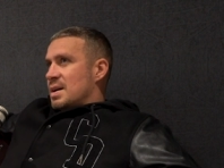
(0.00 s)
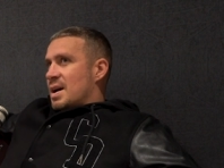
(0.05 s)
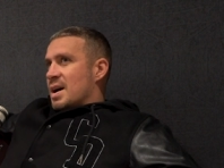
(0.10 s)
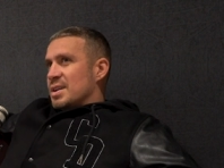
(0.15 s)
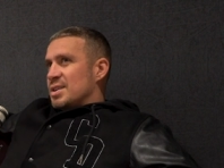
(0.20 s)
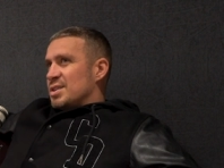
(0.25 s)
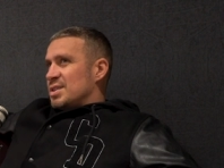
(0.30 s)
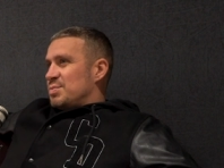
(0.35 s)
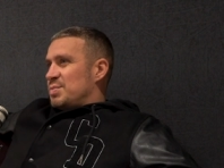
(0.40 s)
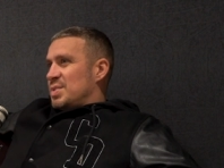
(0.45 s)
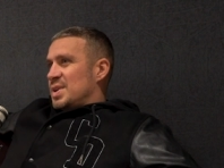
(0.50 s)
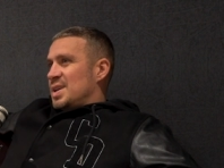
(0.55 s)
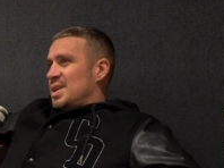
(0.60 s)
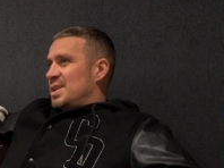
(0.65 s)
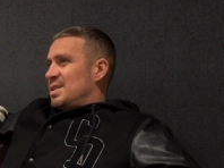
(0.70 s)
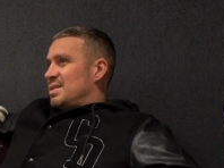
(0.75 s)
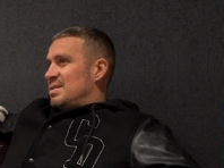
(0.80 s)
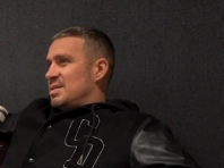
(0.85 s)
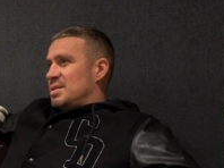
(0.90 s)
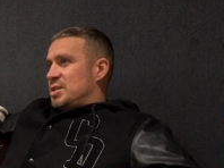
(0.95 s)
I'd just
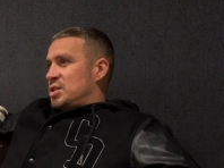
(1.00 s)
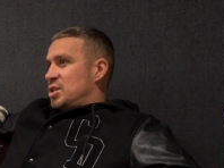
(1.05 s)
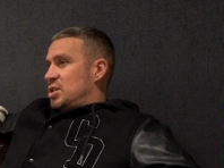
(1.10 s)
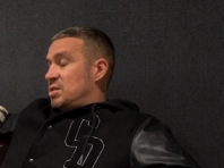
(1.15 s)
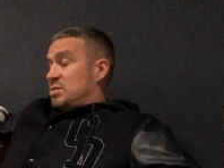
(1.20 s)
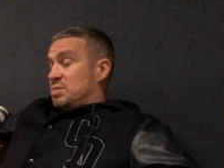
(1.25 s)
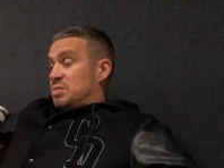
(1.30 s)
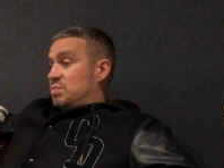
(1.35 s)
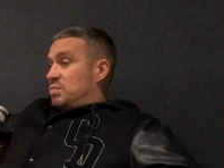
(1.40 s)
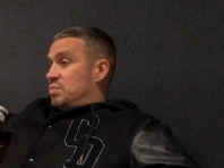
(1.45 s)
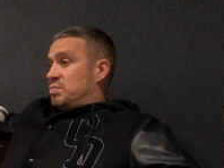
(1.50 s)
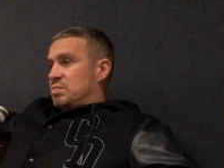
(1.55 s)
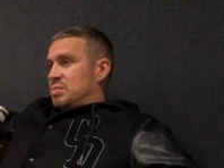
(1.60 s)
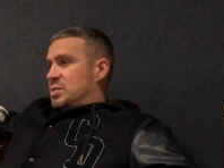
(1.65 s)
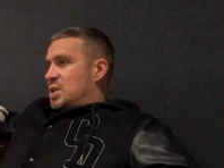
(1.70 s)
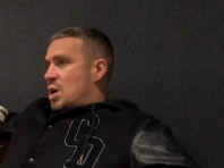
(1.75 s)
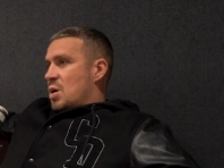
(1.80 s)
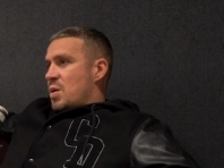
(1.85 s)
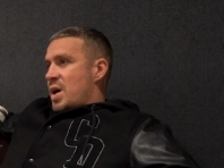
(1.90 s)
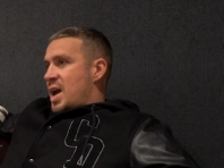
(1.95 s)
be just
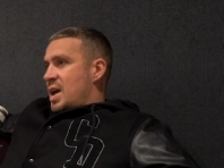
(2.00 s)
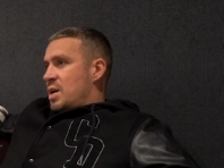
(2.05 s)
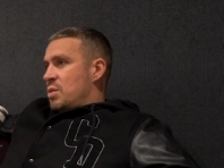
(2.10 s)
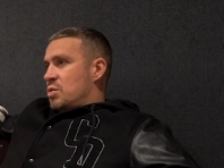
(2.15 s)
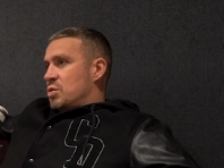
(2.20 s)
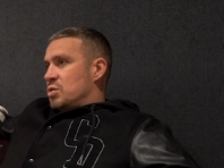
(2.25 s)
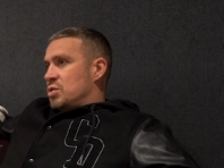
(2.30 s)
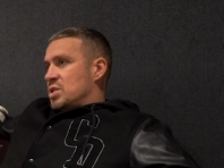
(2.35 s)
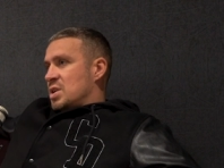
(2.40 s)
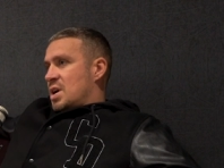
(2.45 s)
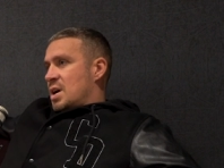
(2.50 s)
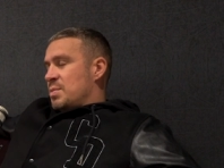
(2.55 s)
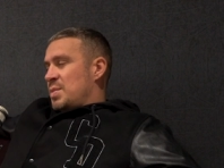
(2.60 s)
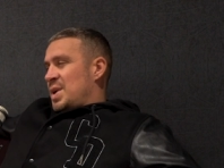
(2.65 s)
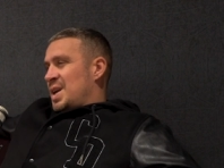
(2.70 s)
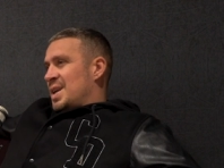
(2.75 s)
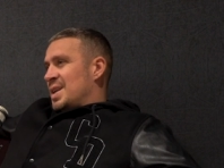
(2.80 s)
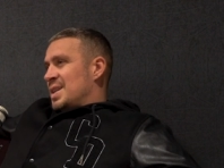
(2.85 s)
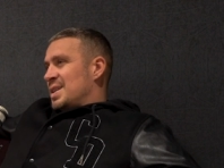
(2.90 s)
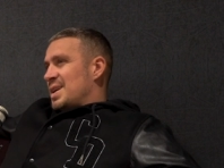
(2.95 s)
go AWOL, do you know what I
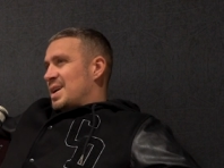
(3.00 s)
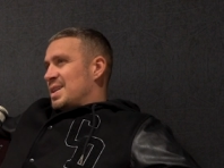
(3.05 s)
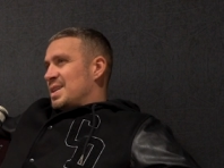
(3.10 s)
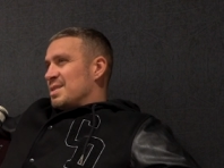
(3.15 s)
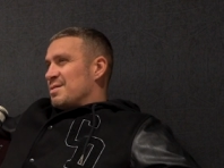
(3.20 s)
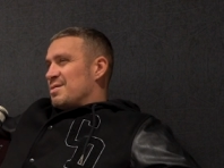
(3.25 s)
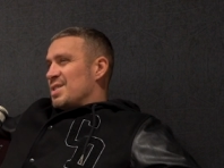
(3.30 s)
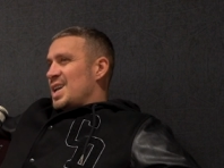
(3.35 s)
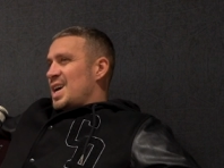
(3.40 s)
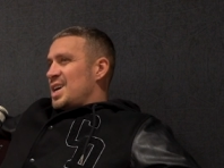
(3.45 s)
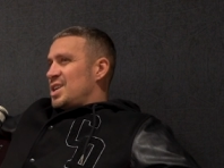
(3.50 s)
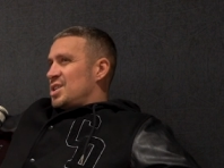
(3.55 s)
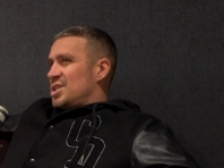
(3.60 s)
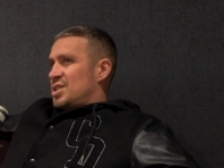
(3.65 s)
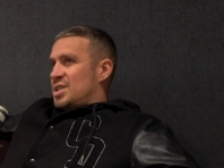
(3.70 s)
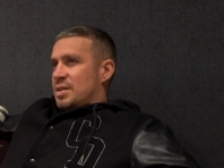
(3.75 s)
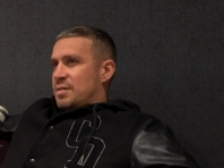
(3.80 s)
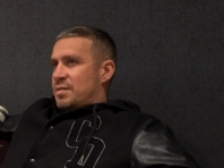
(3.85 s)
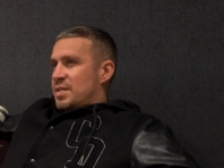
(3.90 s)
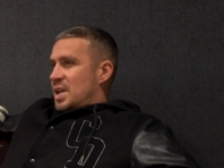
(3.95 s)
mean? And and the
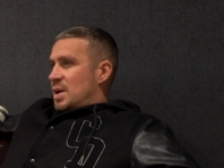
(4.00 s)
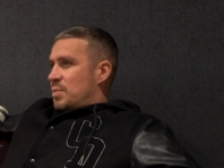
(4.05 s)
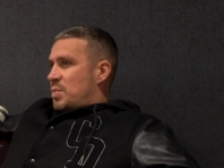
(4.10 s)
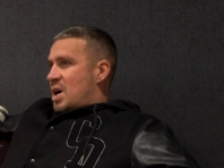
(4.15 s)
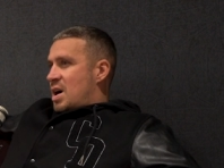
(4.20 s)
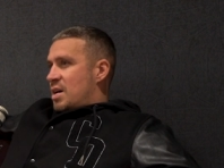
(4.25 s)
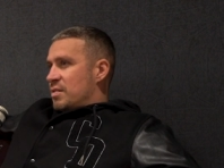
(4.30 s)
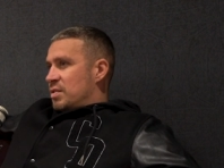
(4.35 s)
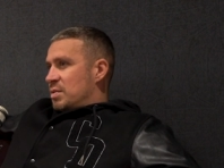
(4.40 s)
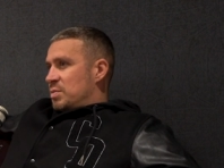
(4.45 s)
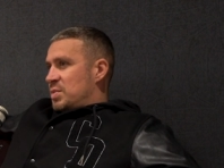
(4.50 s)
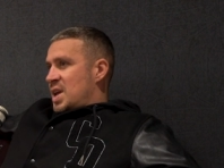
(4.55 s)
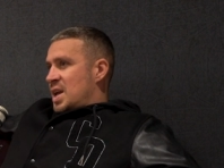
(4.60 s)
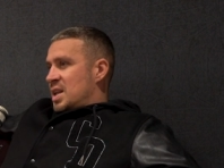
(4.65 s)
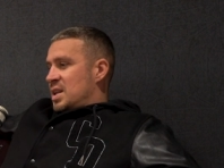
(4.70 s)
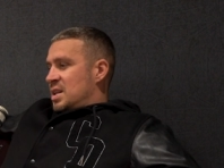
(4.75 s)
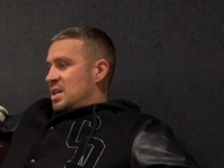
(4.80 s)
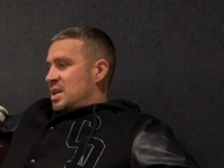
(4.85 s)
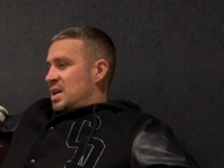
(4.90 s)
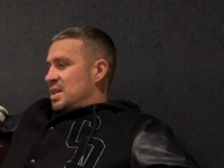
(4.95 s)
relationship fell apart from
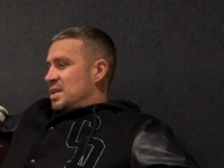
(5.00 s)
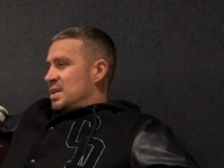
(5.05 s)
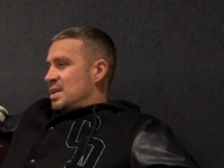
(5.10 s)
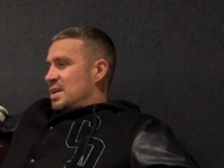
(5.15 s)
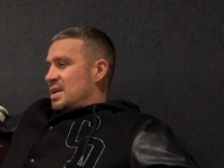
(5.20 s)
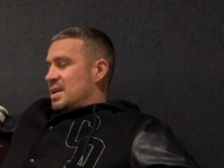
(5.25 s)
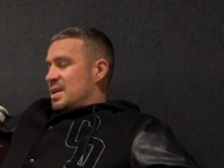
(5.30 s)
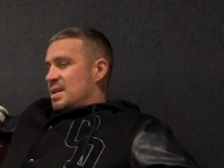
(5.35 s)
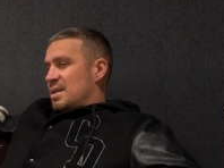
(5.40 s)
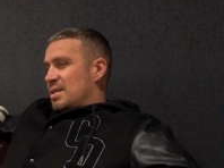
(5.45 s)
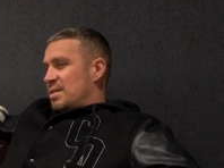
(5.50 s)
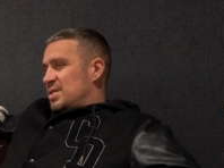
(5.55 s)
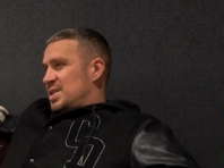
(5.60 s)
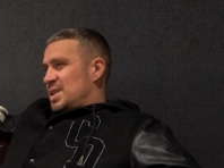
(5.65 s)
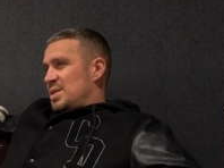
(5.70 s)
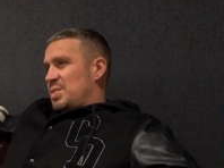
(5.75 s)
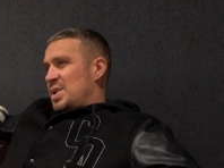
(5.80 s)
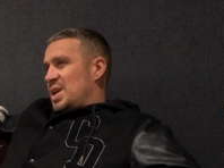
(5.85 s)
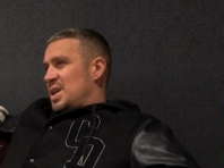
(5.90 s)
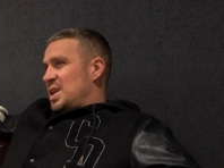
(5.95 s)
then. And then
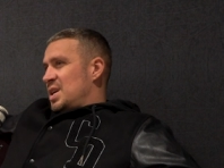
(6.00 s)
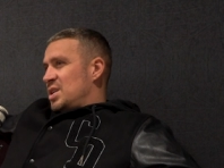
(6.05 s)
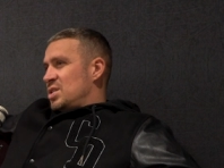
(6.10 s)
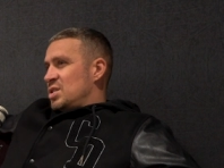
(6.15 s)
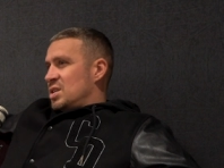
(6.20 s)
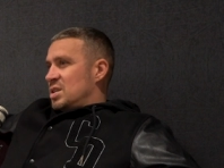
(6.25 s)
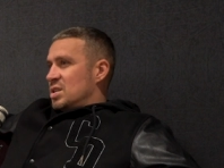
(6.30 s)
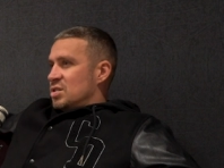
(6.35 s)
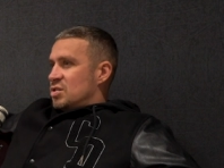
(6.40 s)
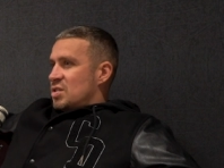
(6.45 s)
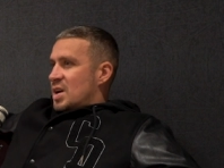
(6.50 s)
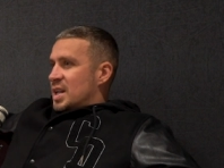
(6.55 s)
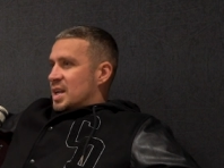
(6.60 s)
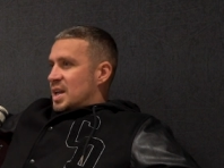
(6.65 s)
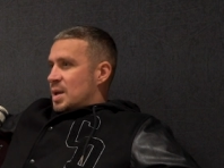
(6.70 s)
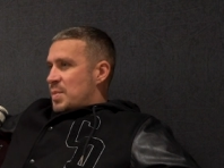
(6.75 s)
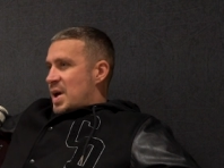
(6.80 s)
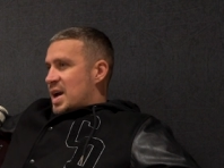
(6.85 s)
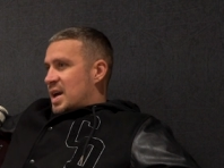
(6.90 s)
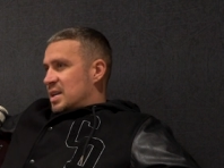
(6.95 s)
obviously being injured and trying to
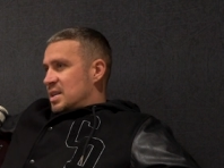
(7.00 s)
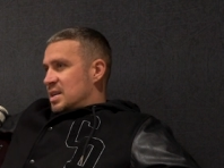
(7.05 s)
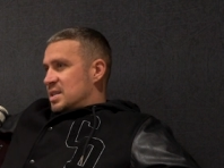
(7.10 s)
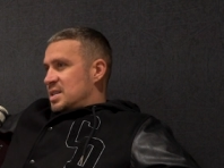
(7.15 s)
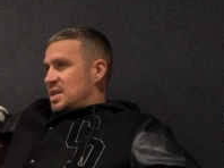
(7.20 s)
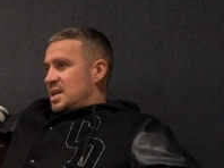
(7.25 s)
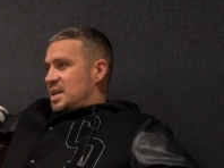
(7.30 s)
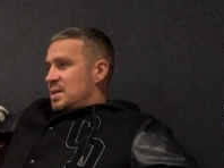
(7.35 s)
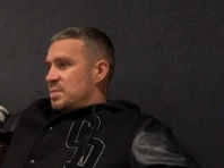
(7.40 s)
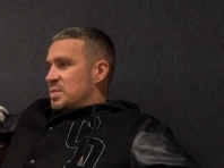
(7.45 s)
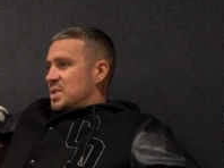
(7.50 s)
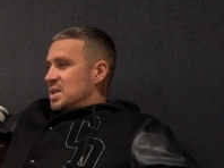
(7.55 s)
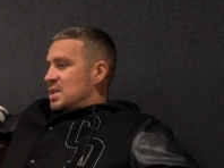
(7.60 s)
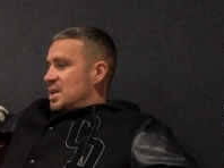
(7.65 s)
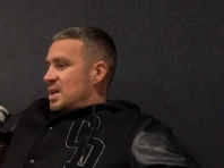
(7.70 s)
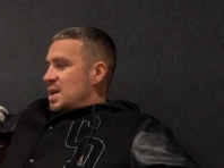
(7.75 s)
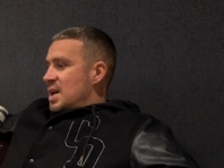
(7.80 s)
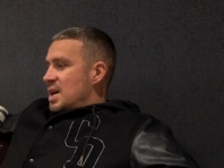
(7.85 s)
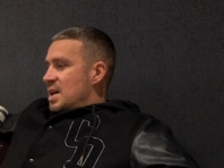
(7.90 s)
get back in the team and